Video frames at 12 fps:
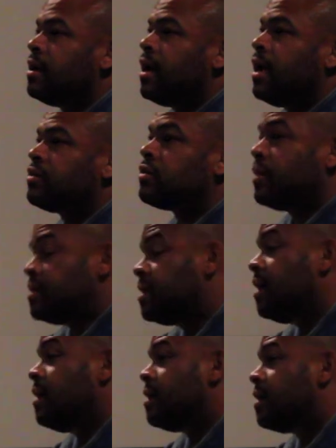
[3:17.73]
And so it
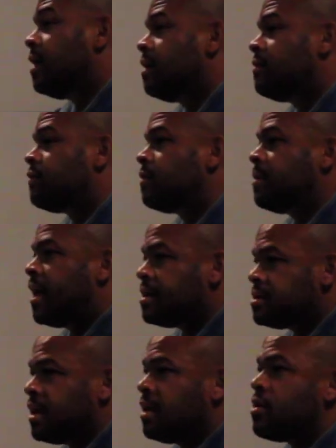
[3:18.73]
did, and from
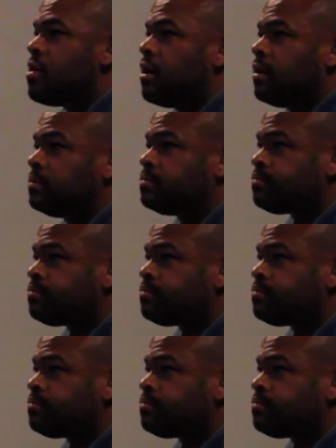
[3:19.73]
that day on,